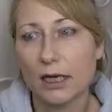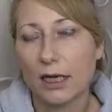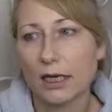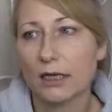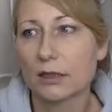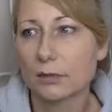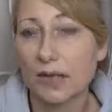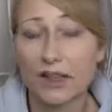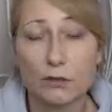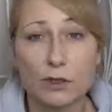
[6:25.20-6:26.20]
um, I
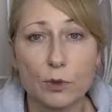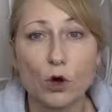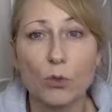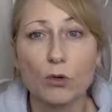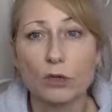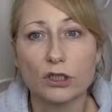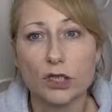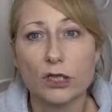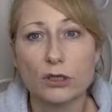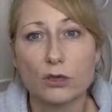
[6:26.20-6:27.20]
think there's some hormonal
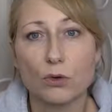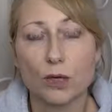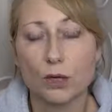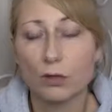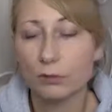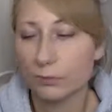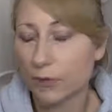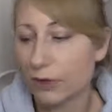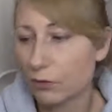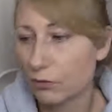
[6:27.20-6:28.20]
changes going on.
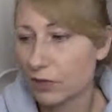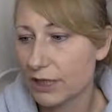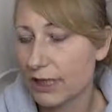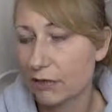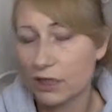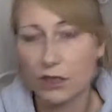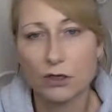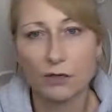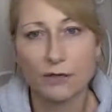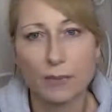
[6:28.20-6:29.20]
I thought it was I think it was the
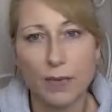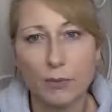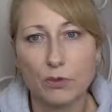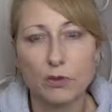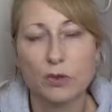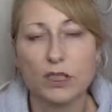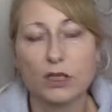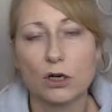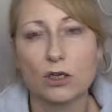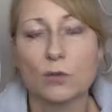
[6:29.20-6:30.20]
start of the menopause, which
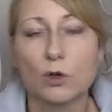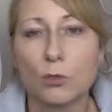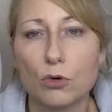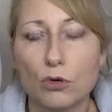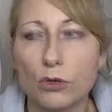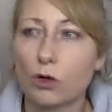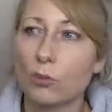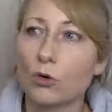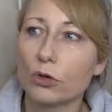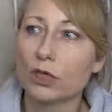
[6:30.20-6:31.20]
started some
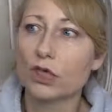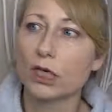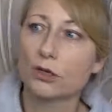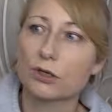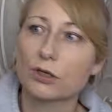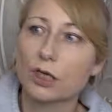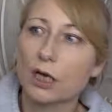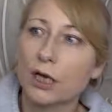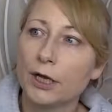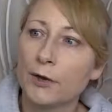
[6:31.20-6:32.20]
hormonal changes.
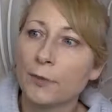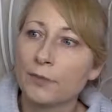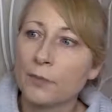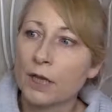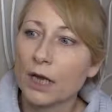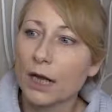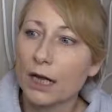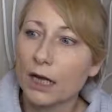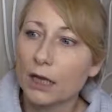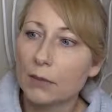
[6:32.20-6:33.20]

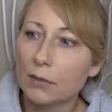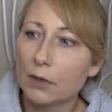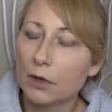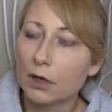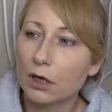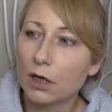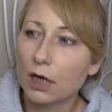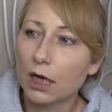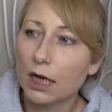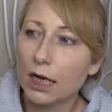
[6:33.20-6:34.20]
Um,
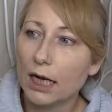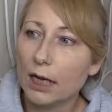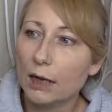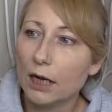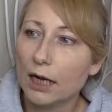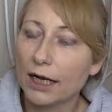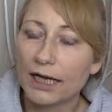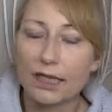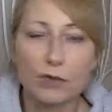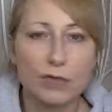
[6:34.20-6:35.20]
and I
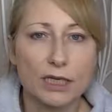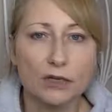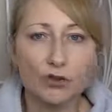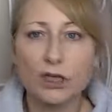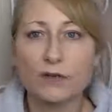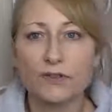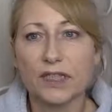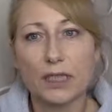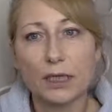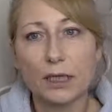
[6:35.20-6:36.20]
think there's adrenal
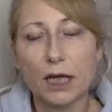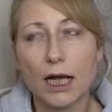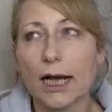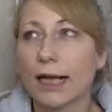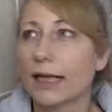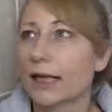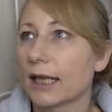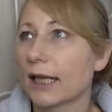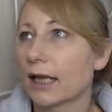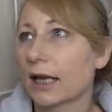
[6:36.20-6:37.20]
fatigue, and I
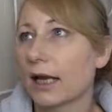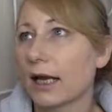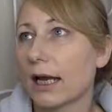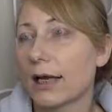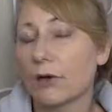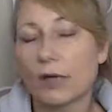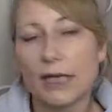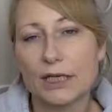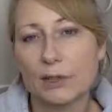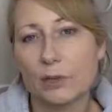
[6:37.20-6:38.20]
think it all
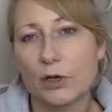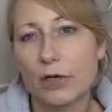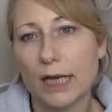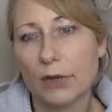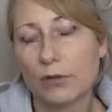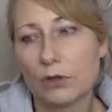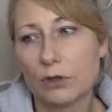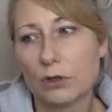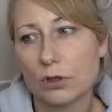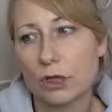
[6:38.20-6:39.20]
led to
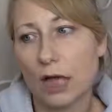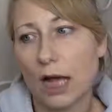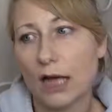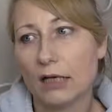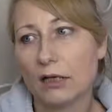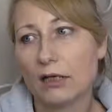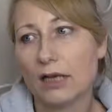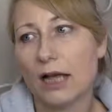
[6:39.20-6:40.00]
burnout. And